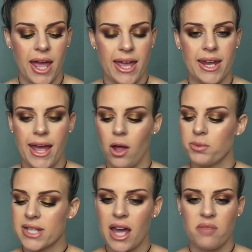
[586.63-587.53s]
it
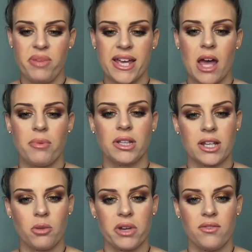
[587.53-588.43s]
helps kind of pick up a
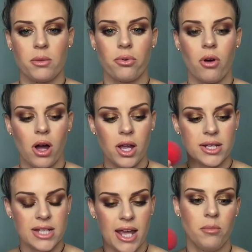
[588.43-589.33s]
little bit of the
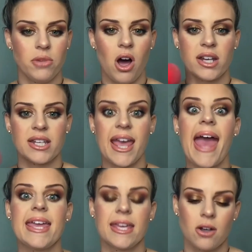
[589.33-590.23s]
product and not
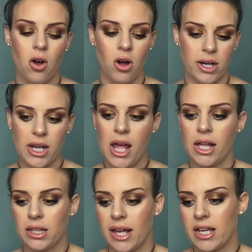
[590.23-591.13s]
cake it on
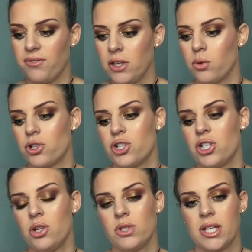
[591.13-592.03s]
like if you were
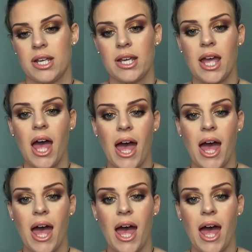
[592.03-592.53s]
just using